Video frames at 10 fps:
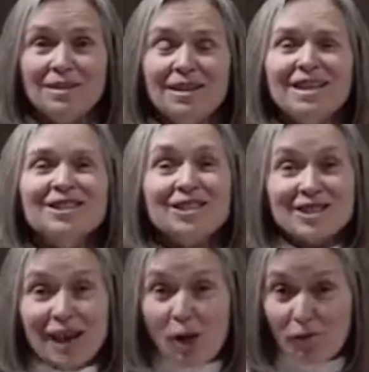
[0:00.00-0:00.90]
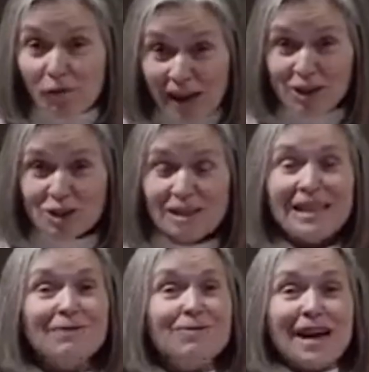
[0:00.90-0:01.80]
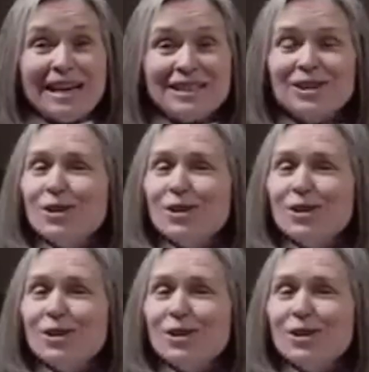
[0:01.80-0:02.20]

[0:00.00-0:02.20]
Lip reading: is a salvation event